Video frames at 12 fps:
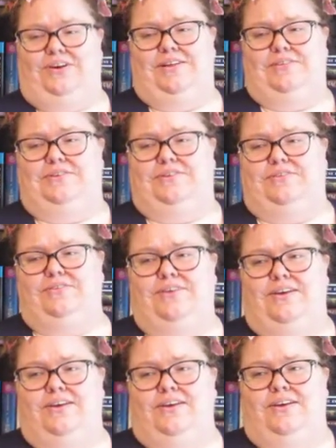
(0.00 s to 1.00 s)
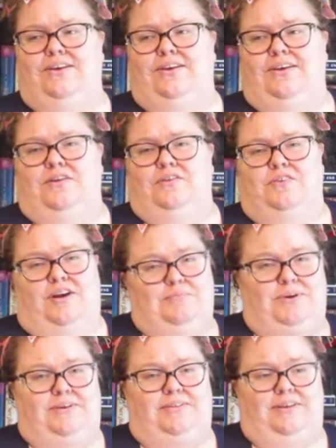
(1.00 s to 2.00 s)
authors write
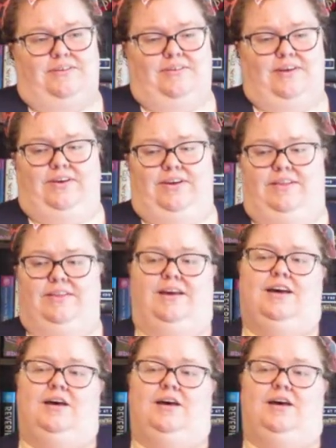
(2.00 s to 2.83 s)
books in a series.